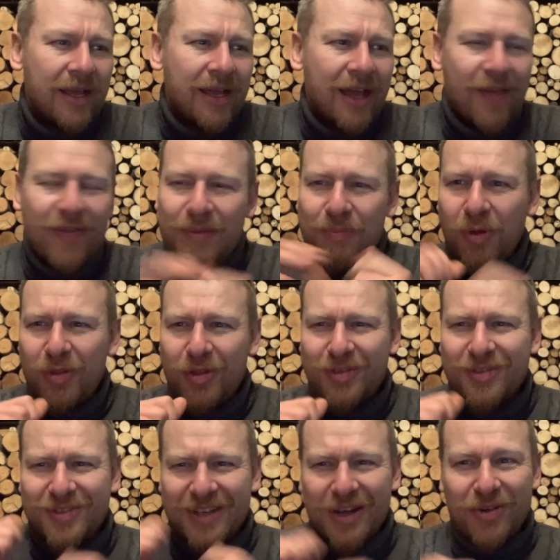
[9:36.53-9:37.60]
And they put the
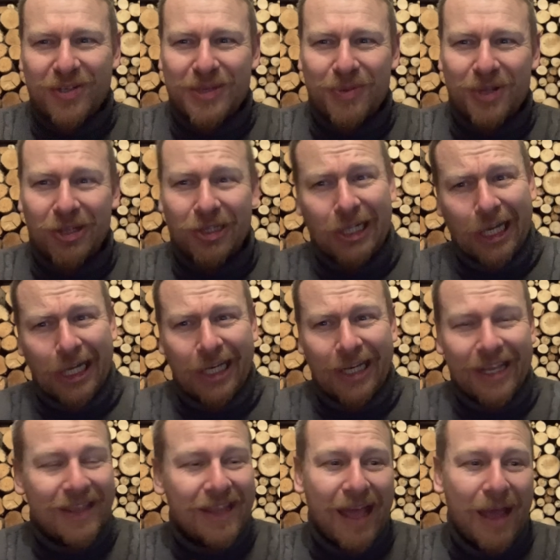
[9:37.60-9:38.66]
stereotypical
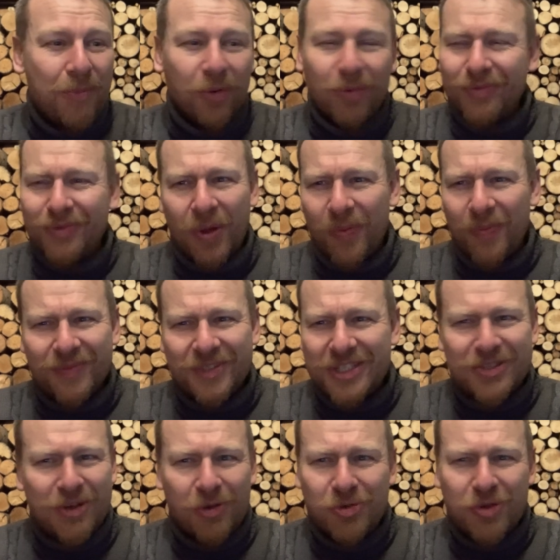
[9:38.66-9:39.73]
in there, but no, she's
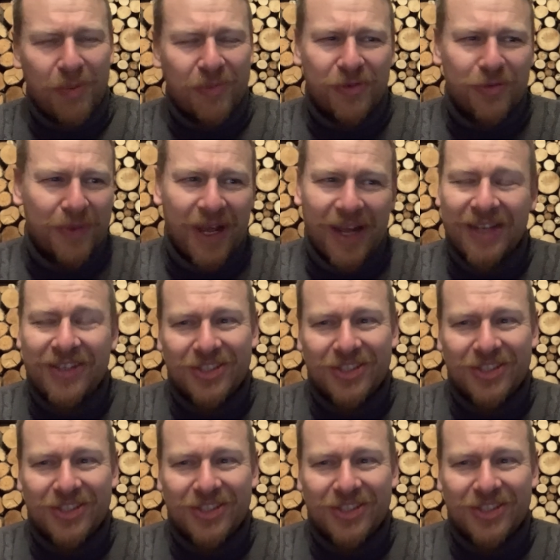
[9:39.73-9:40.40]
not dropped from a height.